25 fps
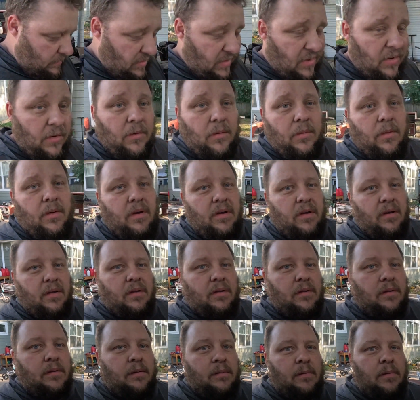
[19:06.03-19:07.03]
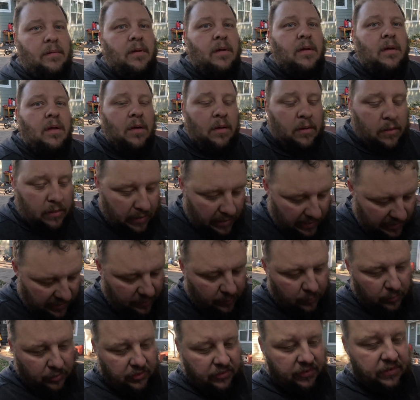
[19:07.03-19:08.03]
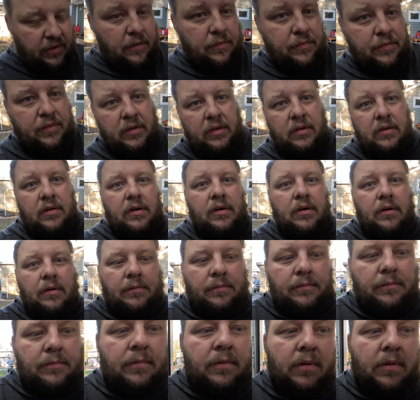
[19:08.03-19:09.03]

so got some more stuff done here.